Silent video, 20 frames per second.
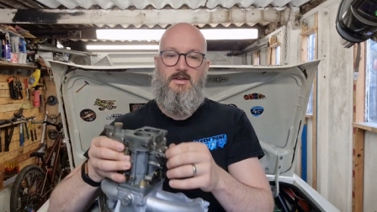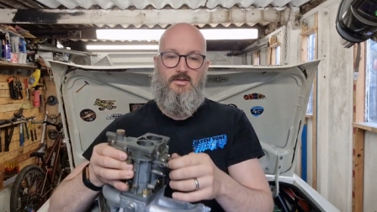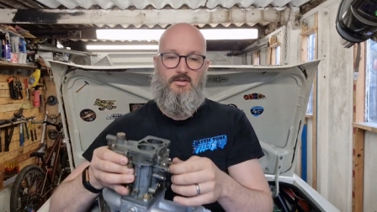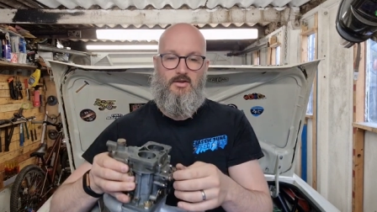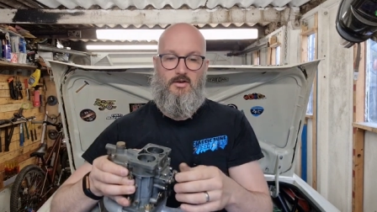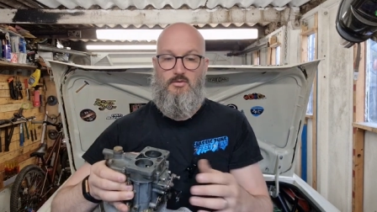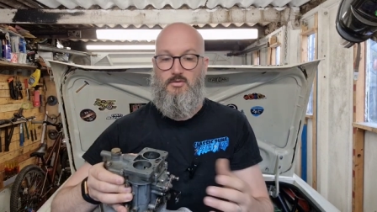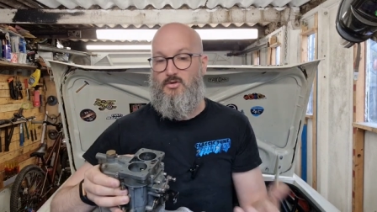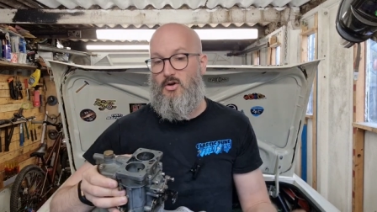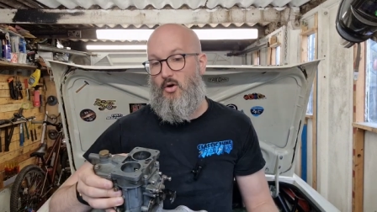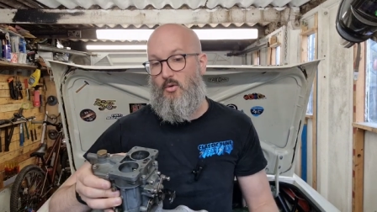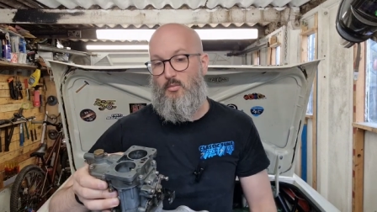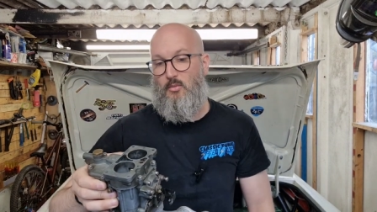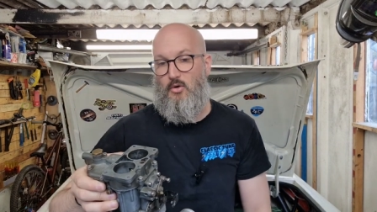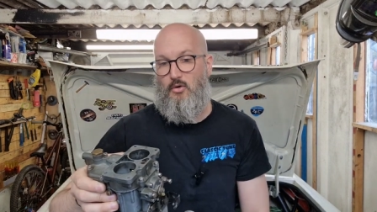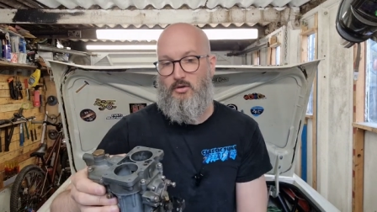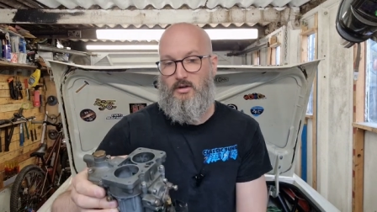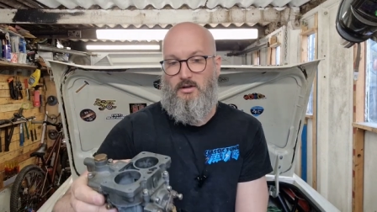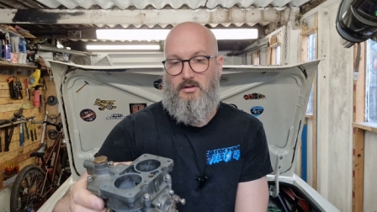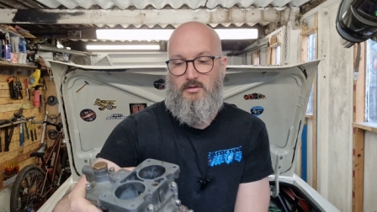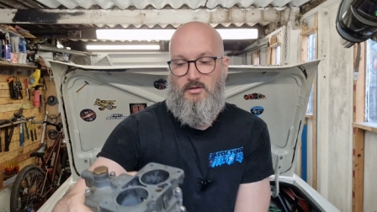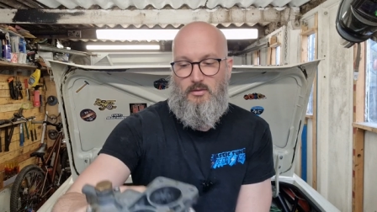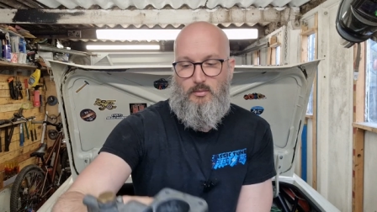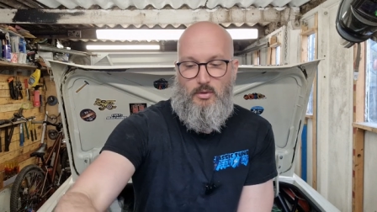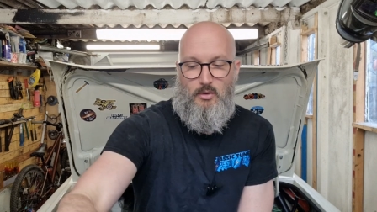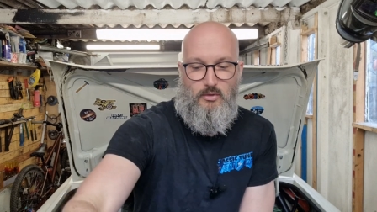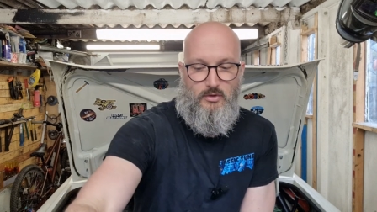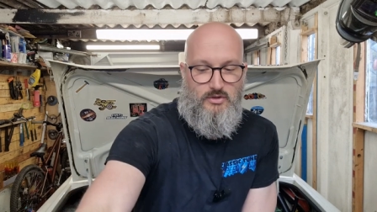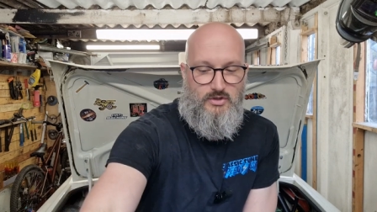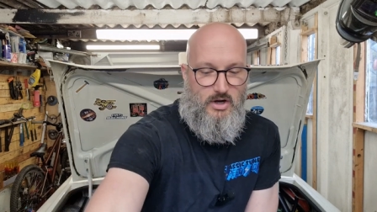So cold morning,
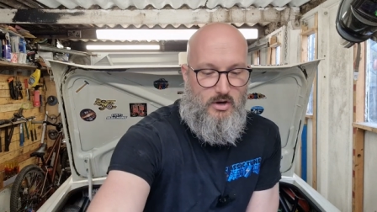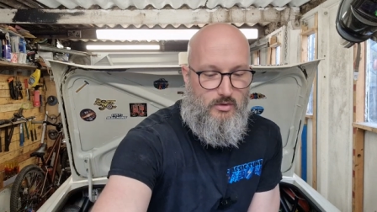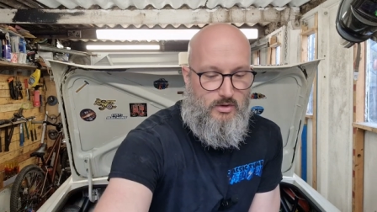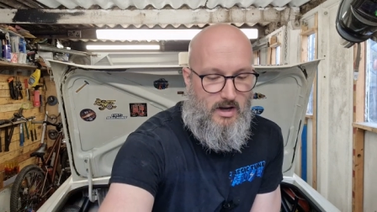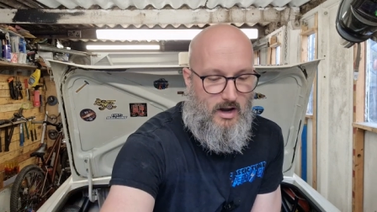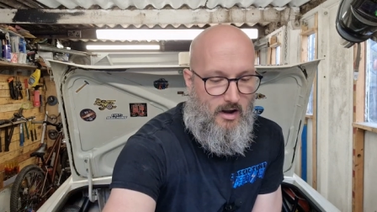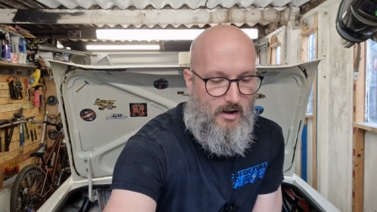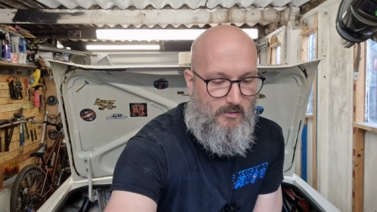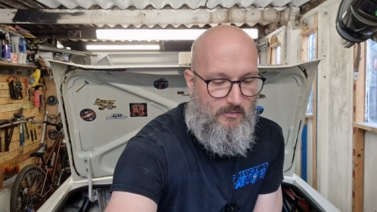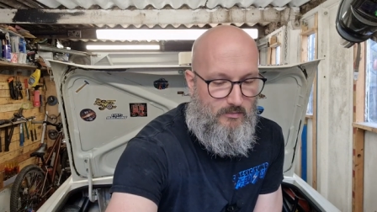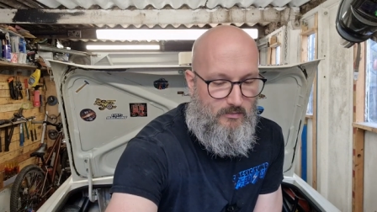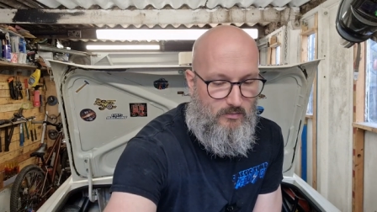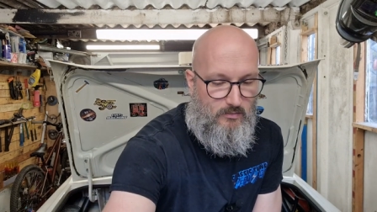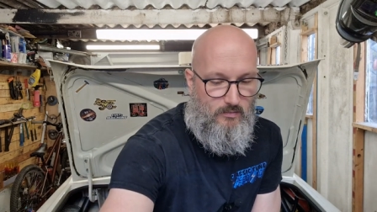pull the choke out,